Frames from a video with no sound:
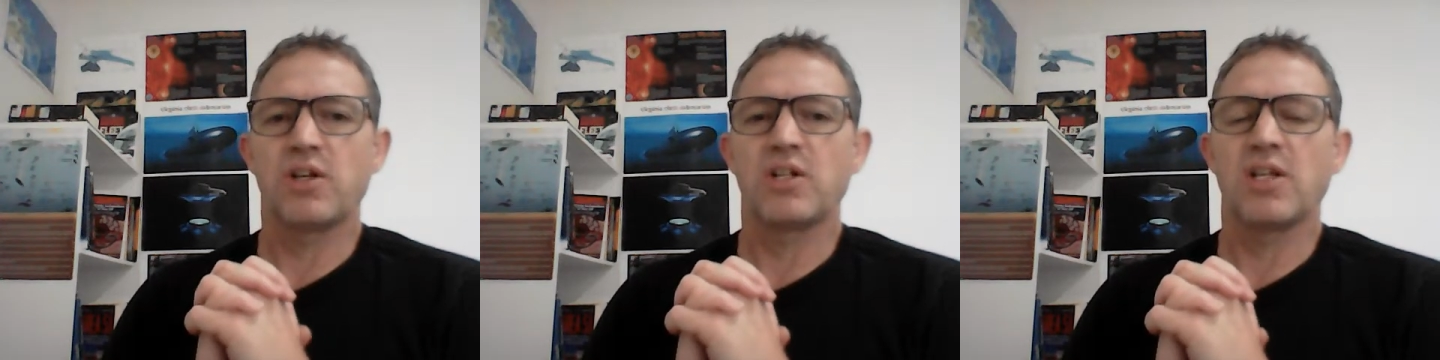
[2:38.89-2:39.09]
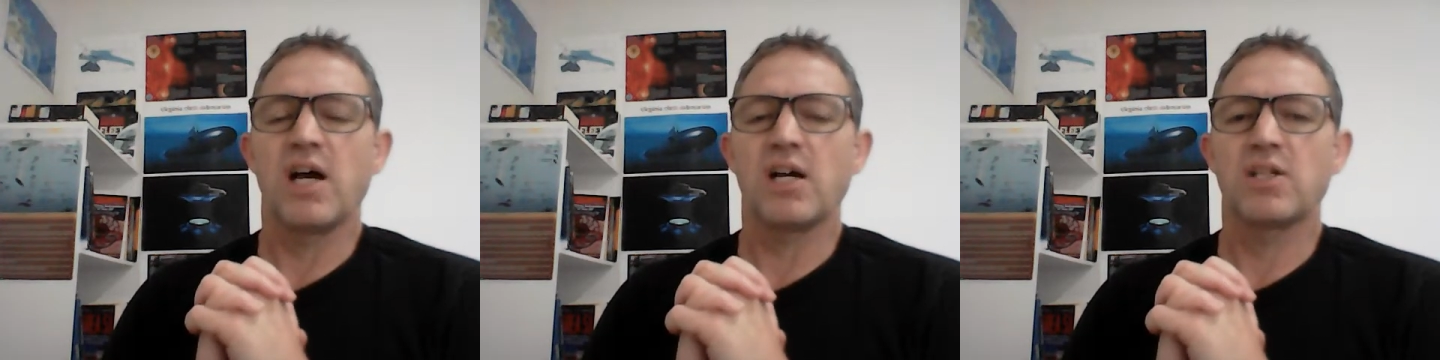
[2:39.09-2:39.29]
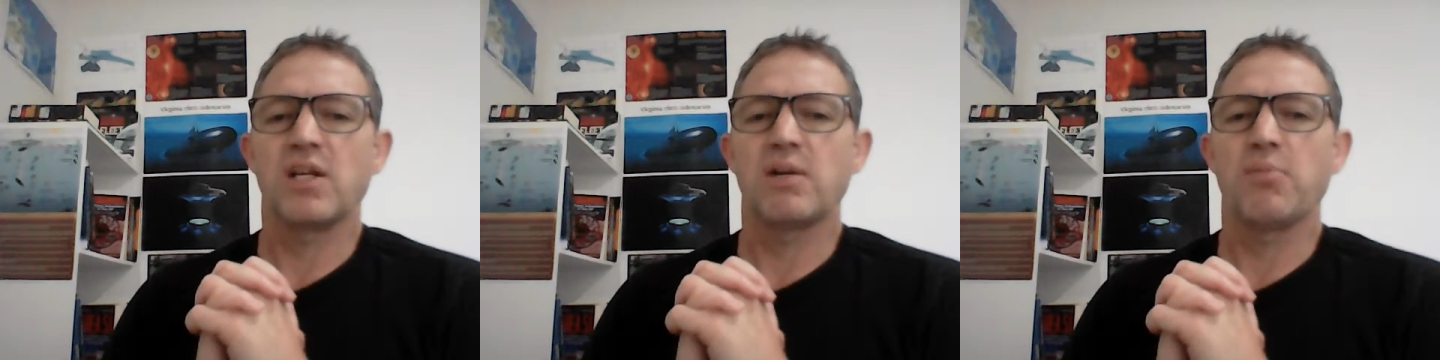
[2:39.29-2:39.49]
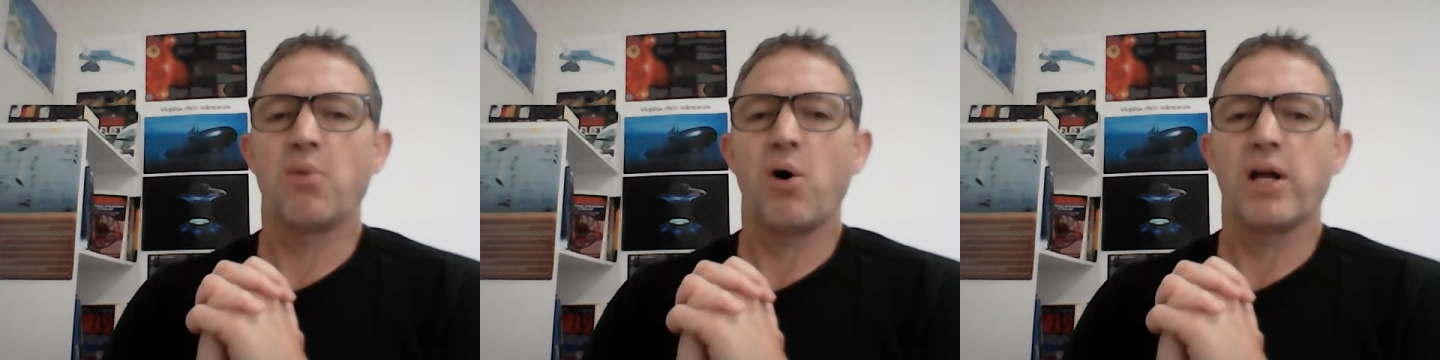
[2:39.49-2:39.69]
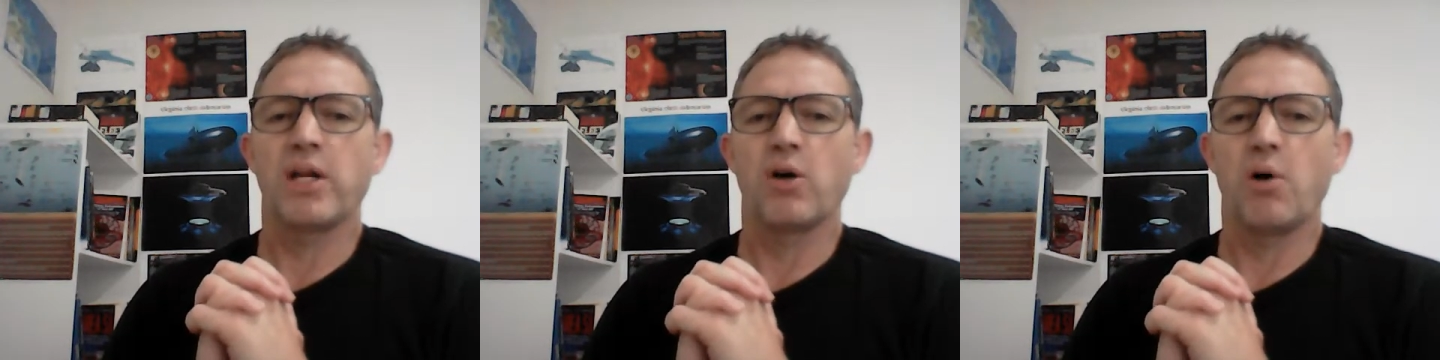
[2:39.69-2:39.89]
conducting
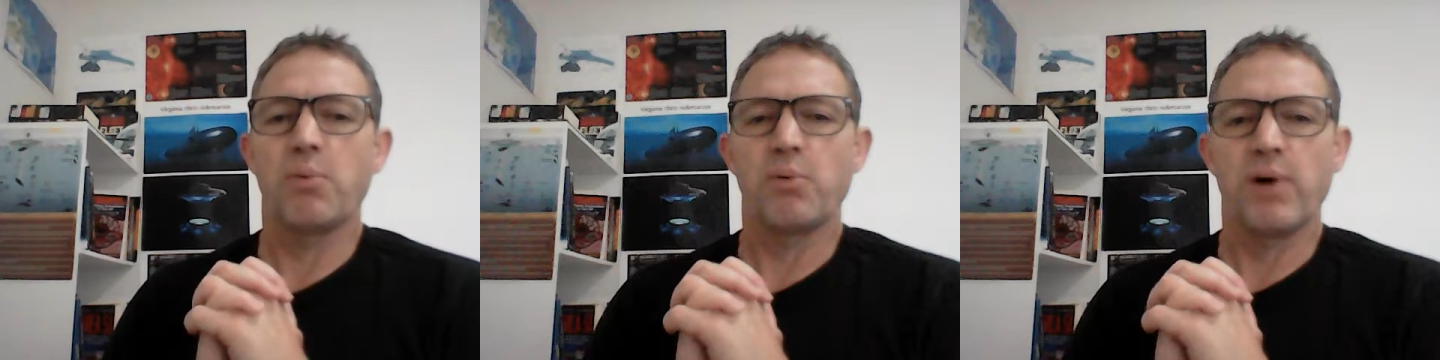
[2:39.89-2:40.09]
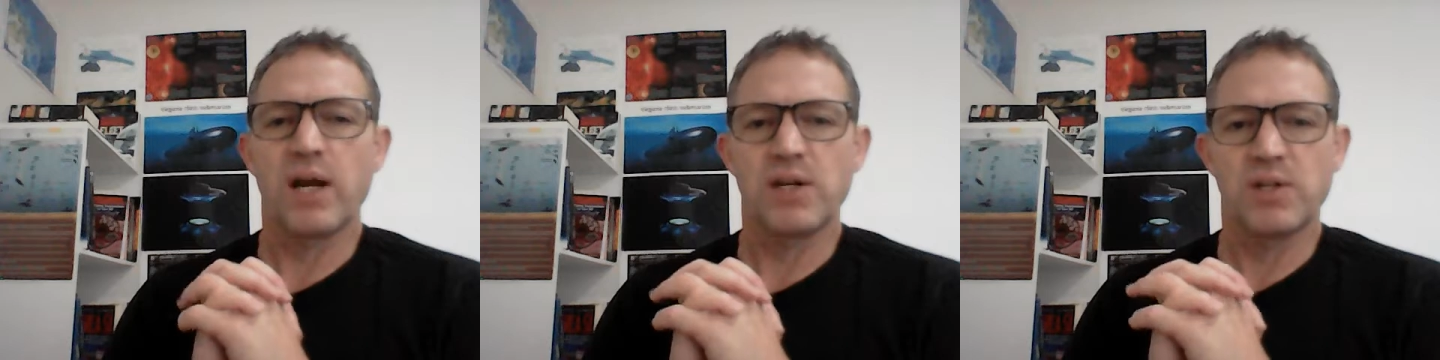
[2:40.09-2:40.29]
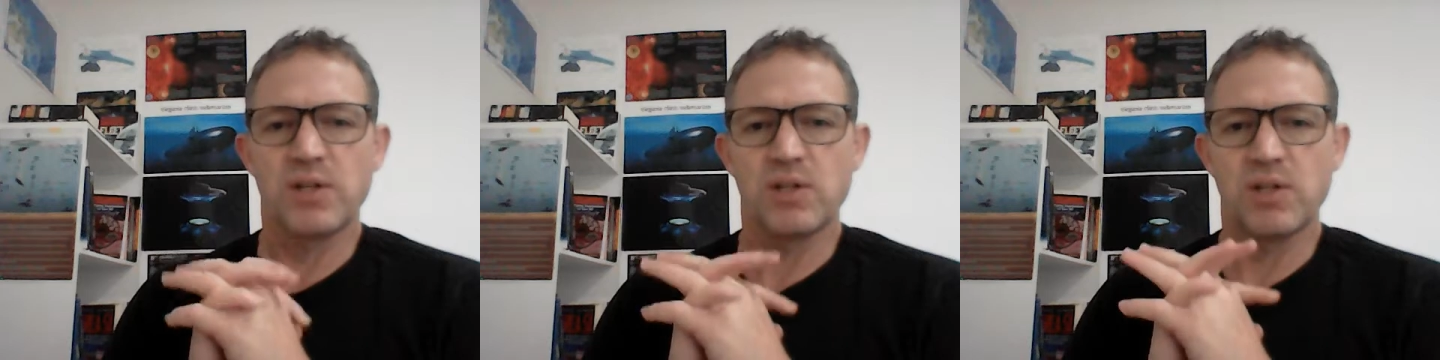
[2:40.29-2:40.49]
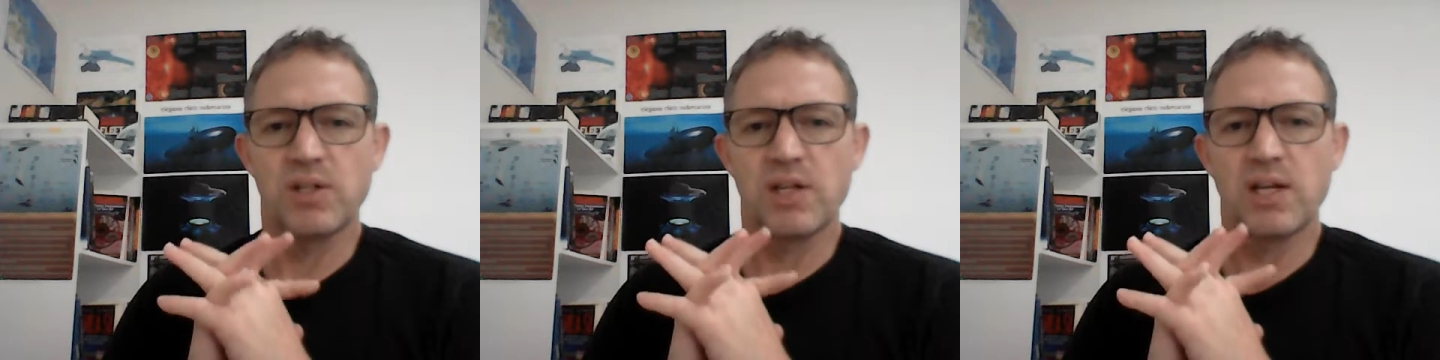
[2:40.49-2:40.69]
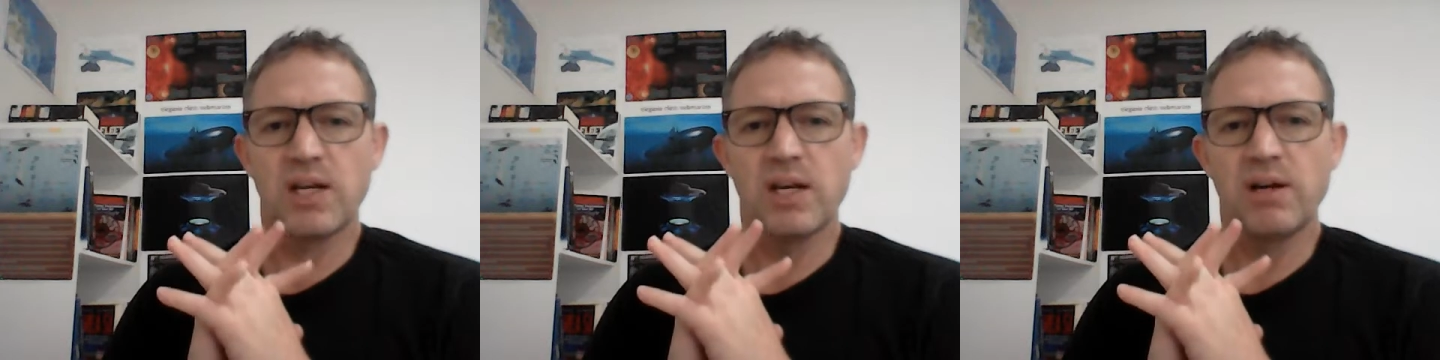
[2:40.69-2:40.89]
mining operations
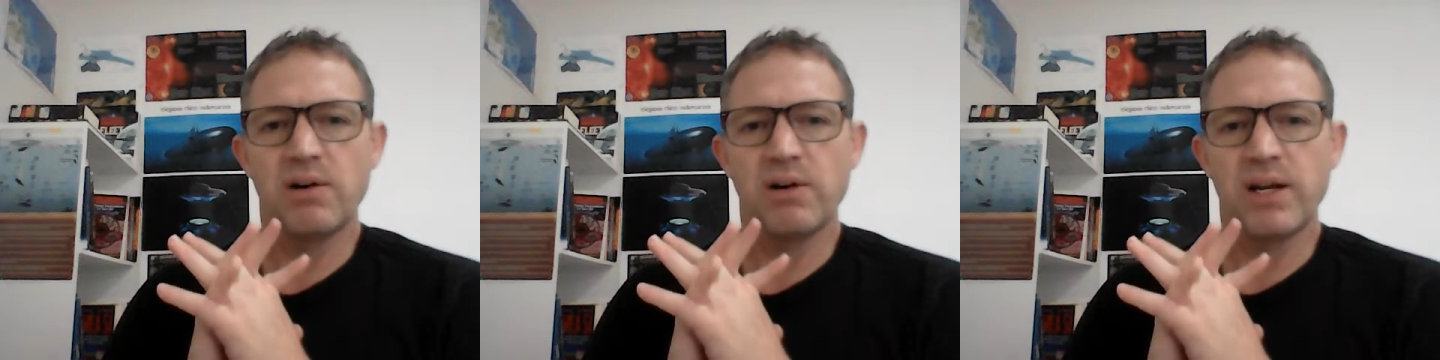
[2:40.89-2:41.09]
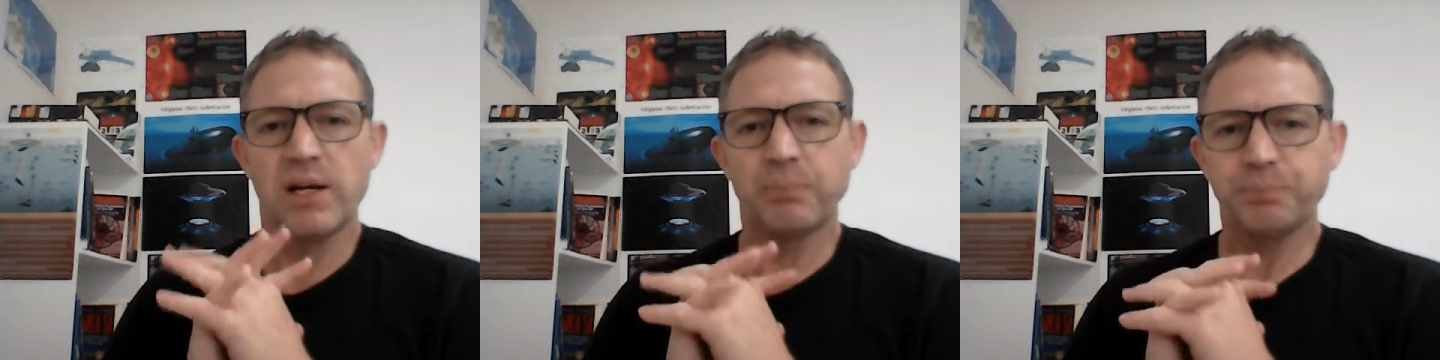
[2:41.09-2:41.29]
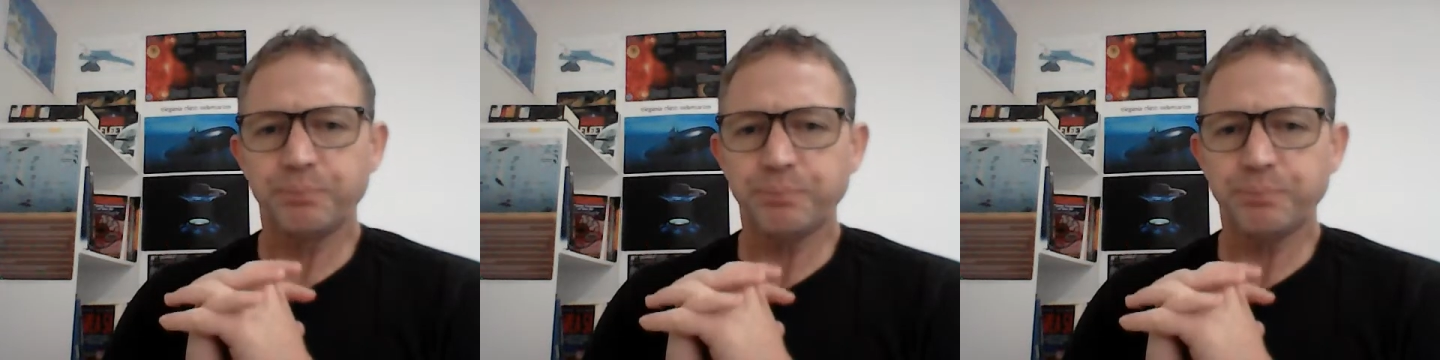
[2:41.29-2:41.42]
in the area